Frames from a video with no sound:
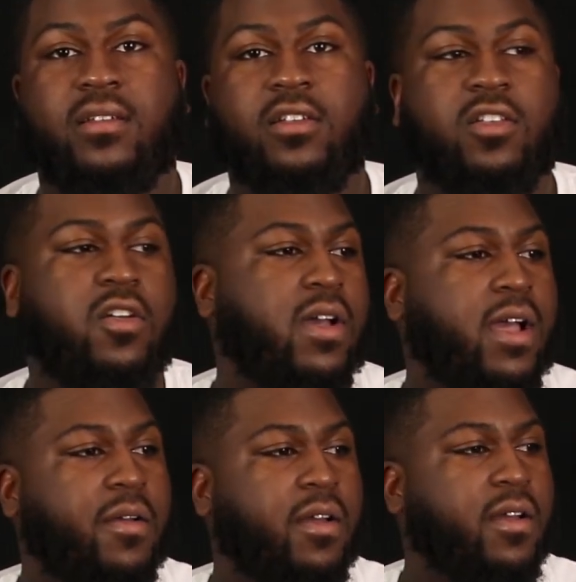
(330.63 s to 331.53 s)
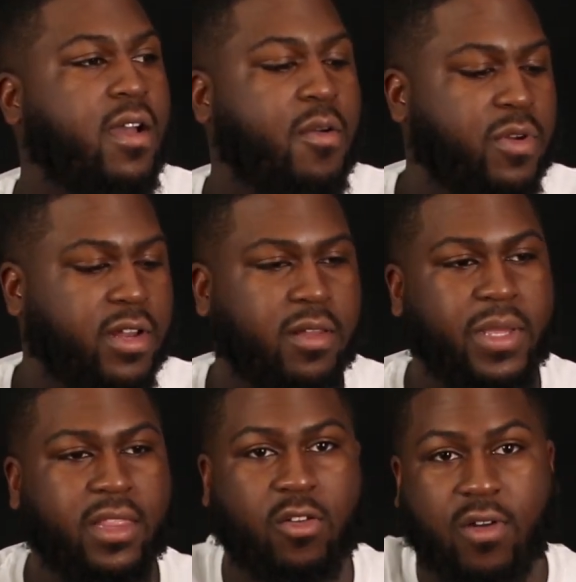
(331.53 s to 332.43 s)
I wanted to
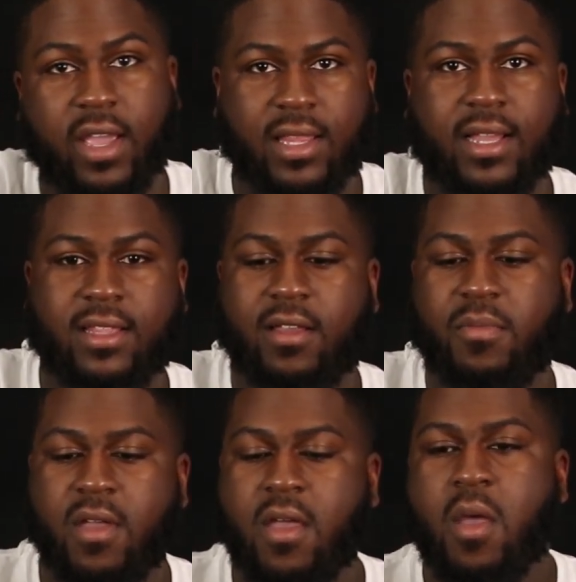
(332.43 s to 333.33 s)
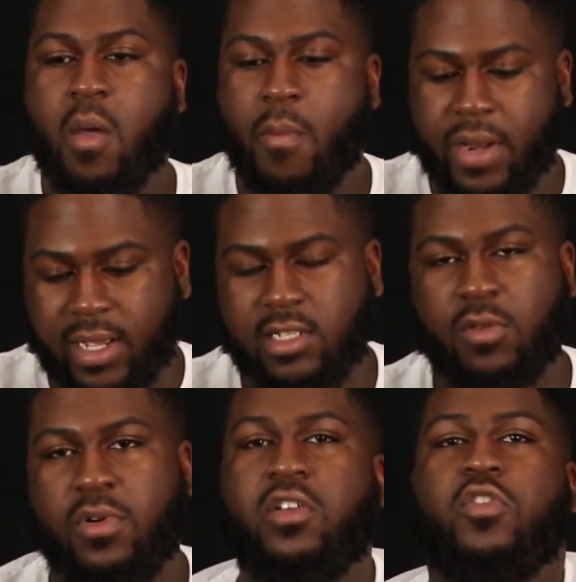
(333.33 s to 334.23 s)
be the great like them, but I still
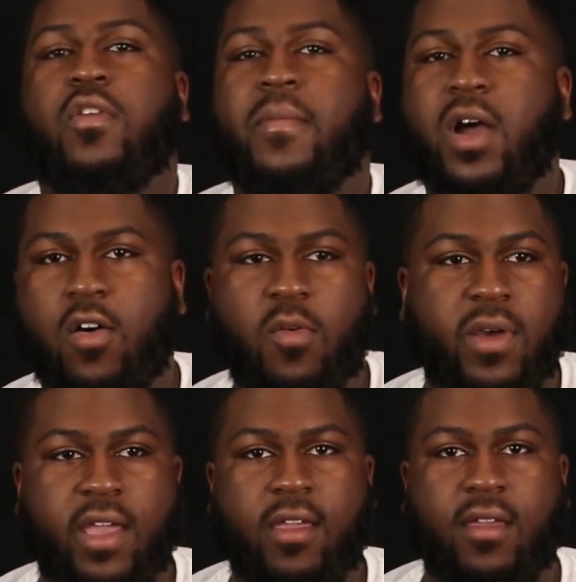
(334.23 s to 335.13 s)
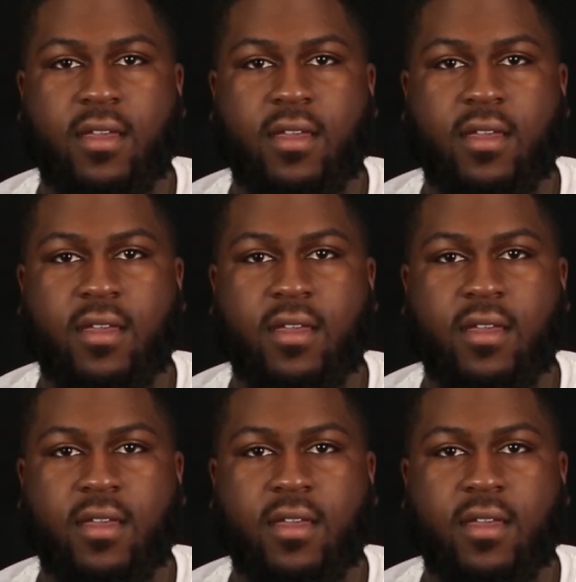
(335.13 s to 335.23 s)
wanted to do it my own way.